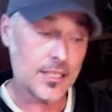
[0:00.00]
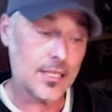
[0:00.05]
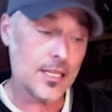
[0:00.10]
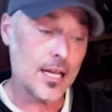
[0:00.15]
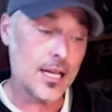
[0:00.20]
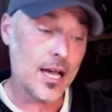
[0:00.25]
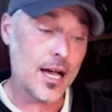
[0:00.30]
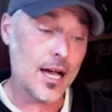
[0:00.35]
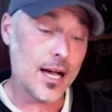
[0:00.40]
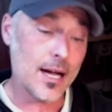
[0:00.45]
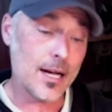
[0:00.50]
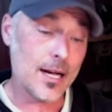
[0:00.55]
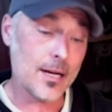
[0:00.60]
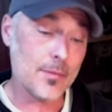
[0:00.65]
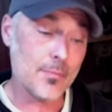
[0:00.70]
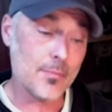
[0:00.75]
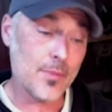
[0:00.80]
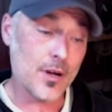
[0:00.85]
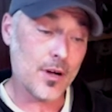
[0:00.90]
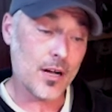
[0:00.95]

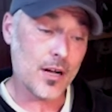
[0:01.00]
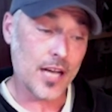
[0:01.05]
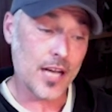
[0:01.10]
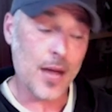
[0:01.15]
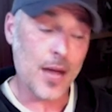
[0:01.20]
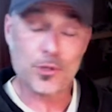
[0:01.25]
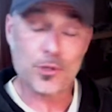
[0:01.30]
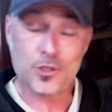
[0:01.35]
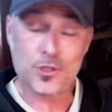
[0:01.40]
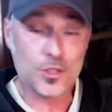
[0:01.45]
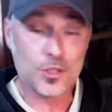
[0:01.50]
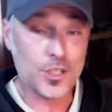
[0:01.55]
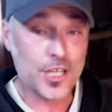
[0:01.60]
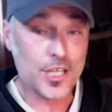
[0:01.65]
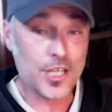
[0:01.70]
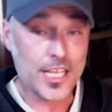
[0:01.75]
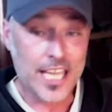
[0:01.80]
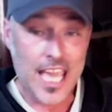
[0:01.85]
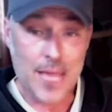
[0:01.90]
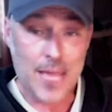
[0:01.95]
An
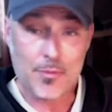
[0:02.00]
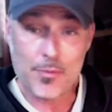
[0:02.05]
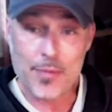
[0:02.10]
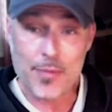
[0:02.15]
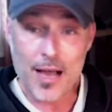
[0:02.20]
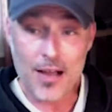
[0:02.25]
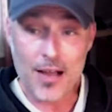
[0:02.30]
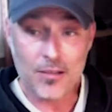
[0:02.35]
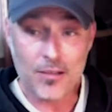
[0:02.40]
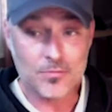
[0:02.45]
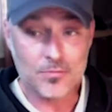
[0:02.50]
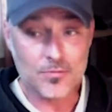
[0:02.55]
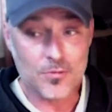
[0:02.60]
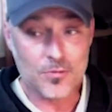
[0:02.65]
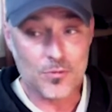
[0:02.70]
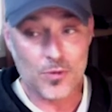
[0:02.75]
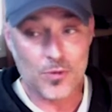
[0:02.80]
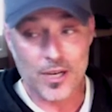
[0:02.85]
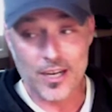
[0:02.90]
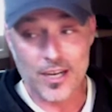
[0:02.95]
opportunity came about
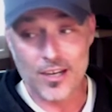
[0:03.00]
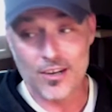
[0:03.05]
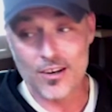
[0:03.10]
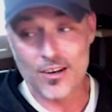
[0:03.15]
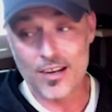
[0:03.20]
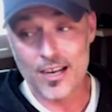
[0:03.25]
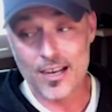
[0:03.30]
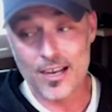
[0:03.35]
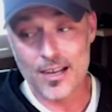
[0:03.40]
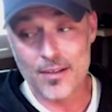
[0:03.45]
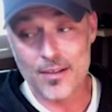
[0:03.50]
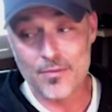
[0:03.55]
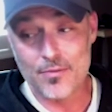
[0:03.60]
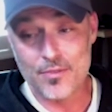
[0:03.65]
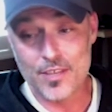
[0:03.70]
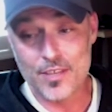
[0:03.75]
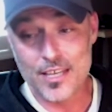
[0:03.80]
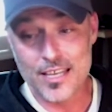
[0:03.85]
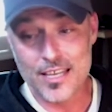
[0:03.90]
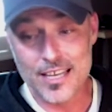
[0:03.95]
where
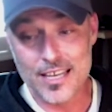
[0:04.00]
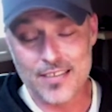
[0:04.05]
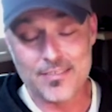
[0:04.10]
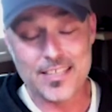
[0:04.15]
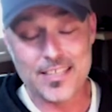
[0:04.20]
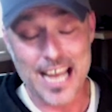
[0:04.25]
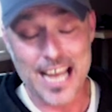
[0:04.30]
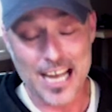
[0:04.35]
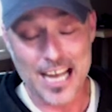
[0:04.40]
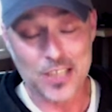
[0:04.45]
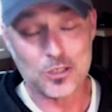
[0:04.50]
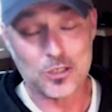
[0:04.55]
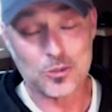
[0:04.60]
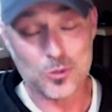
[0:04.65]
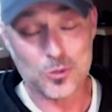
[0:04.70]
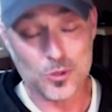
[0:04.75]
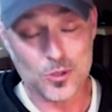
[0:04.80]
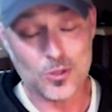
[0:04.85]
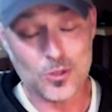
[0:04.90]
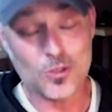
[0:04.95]
the
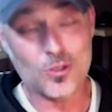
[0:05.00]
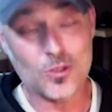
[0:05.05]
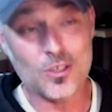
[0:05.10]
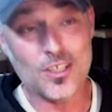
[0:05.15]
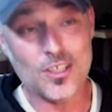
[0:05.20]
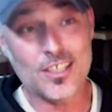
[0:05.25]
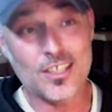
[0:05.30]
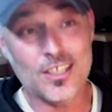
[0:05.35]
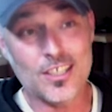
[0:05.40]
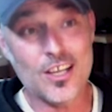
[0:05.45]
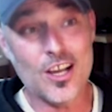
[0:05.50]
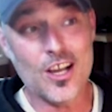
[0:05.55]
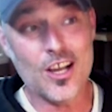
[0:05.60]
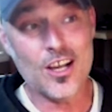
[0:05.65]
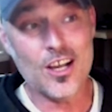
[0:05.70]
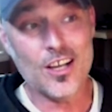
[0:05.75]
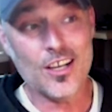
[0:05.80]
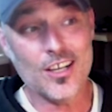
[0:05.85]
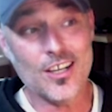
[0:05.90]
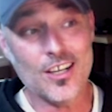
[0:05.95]
actual
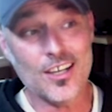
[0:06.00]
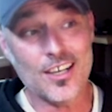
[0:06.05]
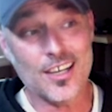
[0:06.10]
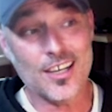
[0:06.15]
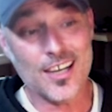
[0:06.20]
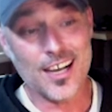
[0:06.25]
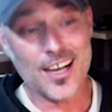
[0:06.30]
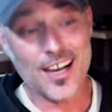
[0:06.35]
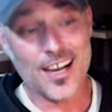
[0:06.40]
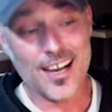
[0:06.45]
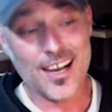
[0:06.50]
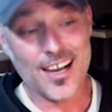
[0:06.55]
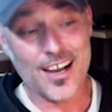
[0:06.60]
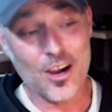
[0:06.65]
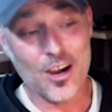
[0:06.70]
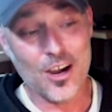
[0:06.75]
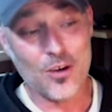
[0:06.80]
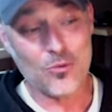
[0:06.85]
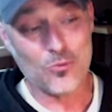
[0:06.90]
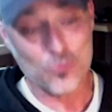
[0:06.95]

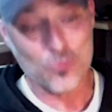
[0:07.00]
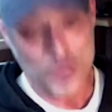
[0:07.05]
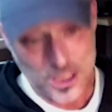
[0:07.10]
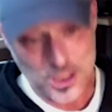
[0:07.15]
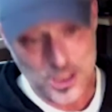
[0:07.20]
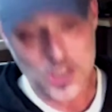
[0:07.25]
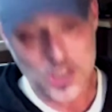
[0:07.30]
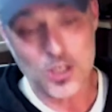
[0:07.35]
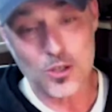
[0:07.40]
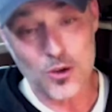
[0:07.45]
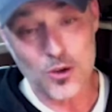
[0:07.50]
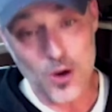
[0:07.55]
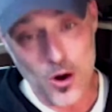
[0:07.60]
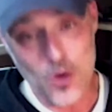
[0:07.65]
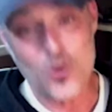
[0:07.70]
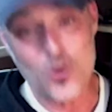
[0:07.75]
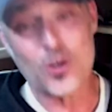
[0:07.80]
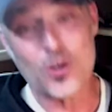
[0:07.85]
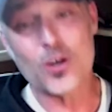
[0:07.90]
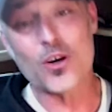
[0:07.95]
original
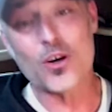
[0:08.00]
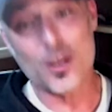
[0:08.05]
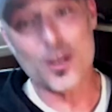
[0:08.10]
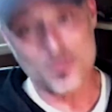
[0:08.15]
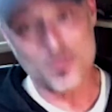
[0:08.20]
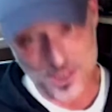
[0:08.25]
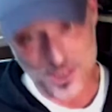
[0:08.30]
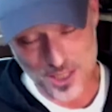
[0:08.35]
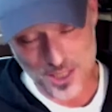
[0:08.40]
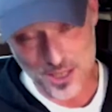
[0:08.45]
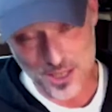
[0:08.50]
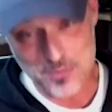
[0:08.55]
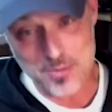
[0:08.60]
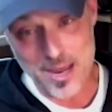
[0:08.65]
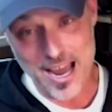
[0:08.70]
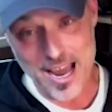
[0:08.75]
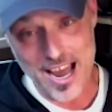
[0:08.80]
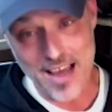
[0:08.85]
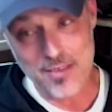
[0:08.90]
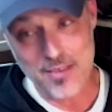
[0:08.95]
owner of
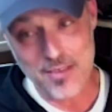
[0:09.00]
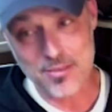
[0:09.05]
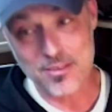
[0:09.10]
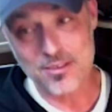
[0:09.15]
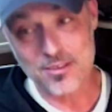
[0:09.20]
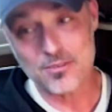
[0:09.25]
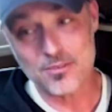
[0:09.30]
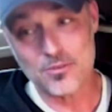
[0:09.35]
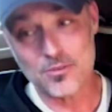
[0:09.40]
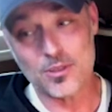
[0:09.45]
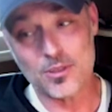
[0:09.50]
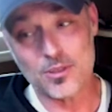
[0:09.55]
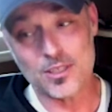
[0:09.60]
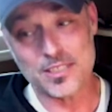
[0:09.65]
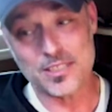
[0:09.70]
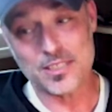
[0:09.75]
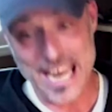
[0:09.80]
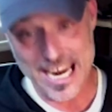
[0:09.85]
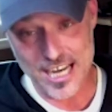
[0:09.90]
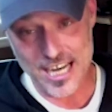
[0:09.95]
Sunpath
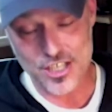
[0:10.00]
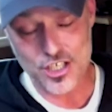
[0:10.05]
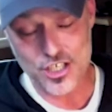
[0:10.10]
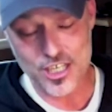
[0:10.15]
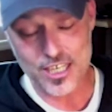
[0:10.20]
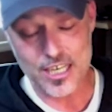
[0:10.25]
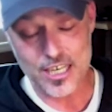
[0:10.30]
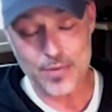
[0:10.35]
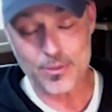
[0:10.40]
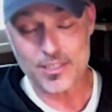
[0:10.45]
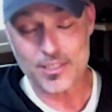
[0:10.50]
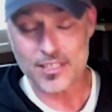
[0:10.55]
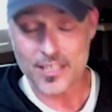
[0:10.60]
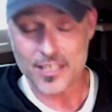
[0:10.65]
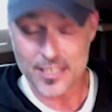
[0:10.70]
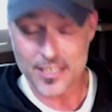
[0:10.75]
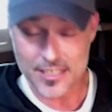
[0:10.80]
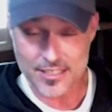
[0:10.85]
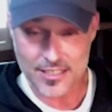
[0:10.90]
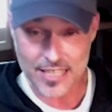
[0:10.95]
was aging. He was in
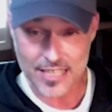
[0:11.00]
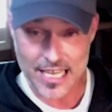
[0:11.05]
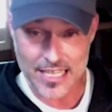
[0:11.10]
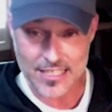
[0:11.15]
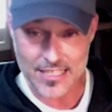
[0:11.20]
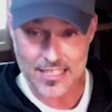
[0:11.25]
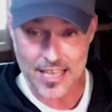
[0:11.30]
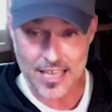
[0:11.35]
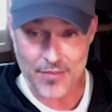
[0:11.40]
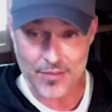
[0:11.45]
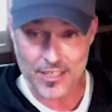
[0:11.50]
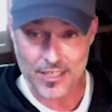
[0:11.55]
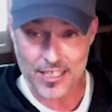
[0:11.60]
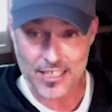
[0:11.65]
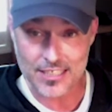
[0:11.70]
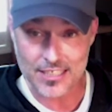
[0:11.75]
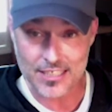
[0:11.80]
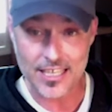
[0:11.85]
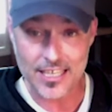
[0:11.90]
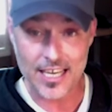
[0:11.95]
his late
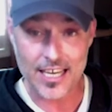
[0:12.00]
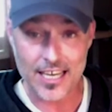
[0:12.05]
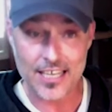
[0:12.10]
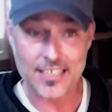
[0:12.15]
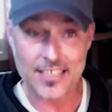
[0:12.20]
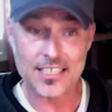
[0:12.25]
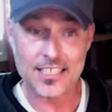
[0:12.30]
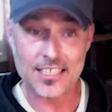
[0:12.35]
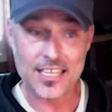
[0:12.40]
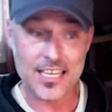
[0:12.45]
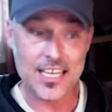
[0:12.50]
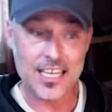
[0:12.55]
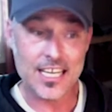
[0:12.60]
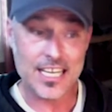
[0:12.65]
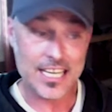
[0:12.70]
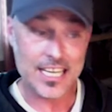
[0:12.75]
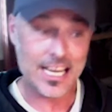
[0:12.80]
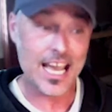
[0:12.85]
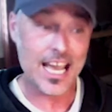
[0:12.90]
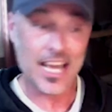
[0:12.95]
70s, and
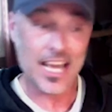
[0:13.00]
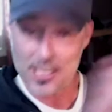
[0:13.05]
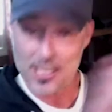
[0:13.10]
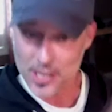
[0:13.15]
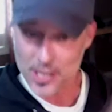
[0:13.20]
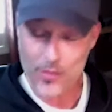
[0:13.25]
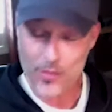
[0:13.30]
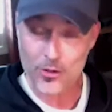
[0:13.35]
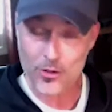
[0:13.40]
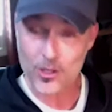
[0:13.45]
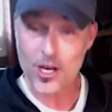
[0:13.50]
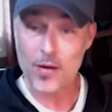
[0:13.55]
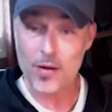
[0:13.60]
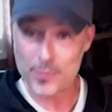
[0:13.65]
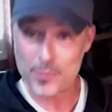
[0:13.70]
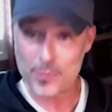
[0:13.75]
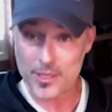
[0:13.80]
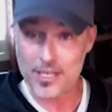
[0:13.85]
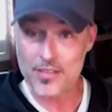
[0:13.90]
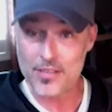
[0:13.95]
he had another
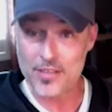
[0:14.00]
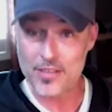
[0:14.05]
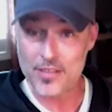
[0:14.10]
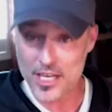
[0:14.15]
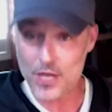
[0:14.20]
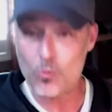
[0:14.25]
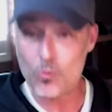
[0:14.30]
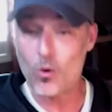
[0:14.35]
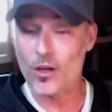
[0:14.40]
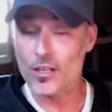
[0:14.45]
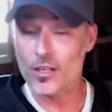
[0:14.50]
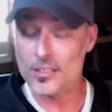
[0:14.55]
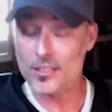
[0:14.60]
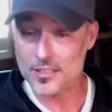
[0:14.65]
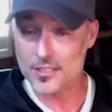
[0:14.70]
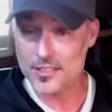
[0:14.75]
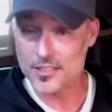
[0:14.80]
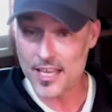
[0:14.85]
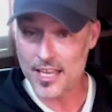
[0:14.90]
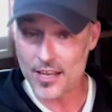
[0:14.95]
company that he wanted to
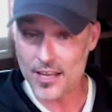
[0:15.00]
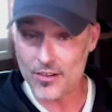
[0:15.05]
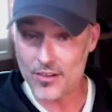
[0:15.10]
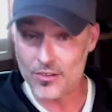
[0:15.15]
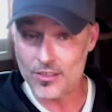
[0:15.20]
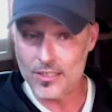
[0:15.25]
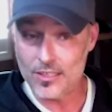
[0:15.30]
sell.